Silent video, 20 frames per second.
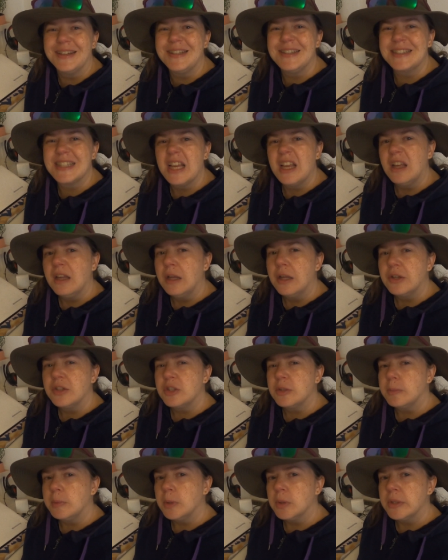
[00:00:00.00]
And it's,
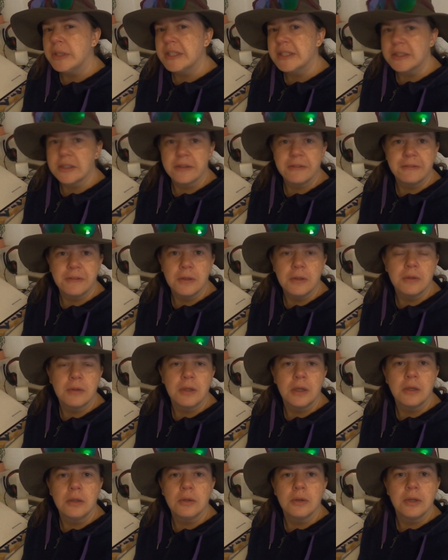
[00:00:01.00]
to be honest, I feel
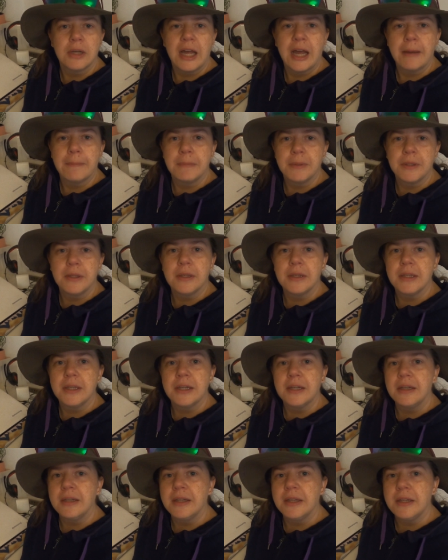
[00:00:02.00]
a lot happier
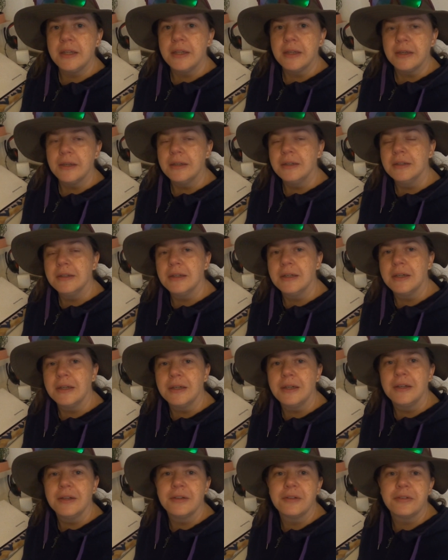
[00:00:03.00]
in here
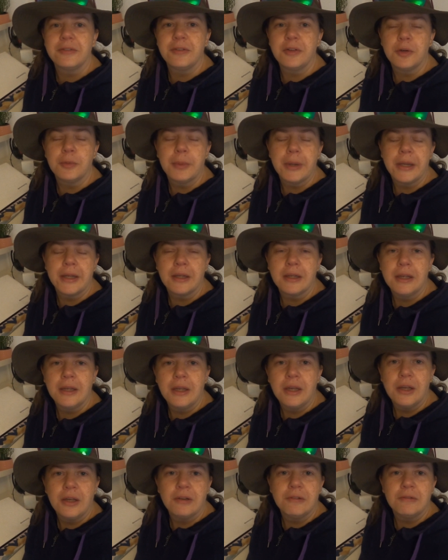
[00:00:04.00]
uh, filming
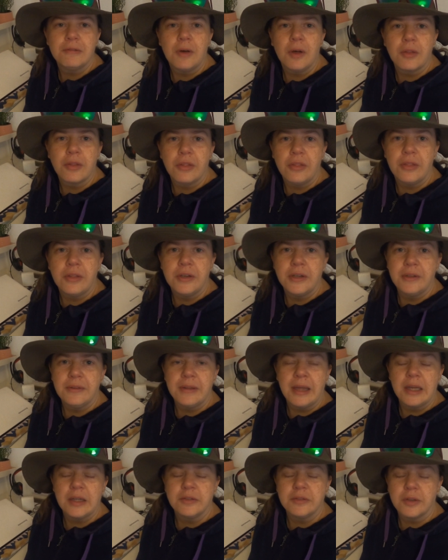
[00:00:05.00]
rather than in
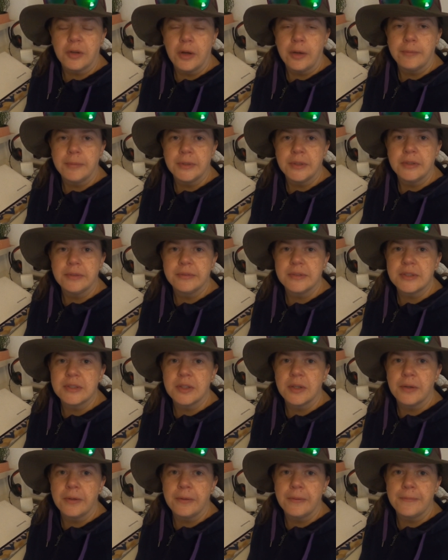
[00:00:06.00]
that environment.
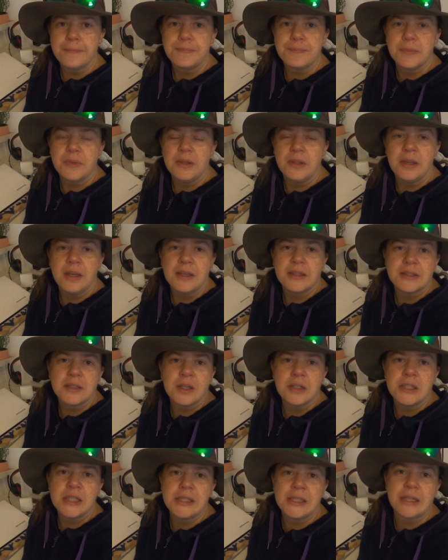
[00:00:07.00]
So, yes,
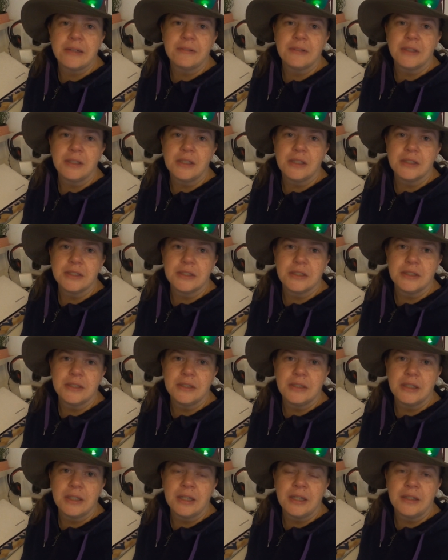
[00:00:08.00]
I don't have a
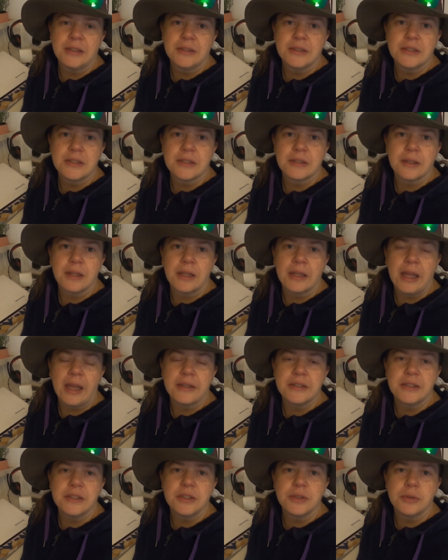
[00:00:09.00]
garden, and
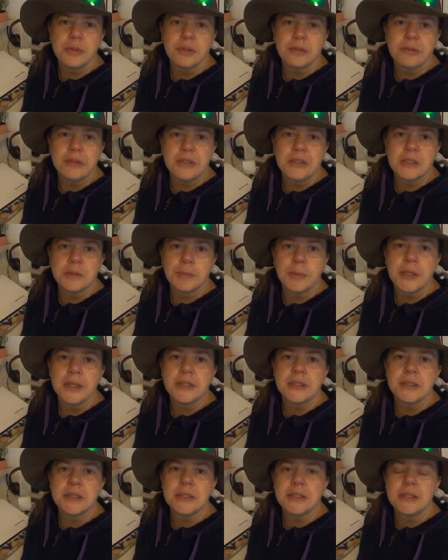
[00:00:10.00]
getting to a green
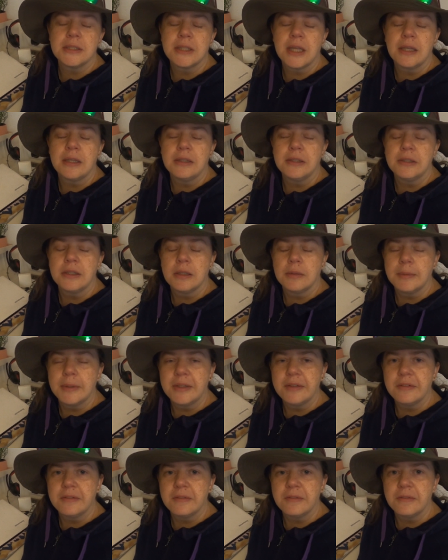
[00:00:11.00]
space is just that little
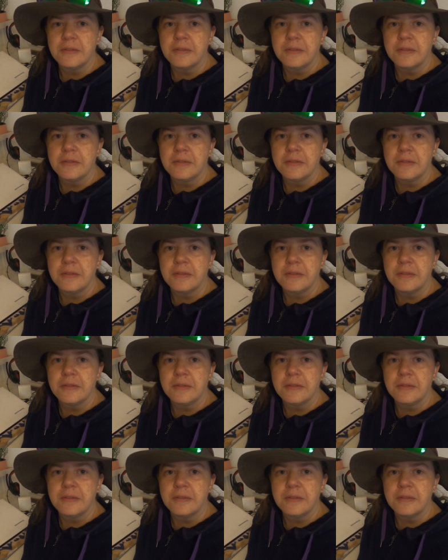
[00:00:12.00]
bit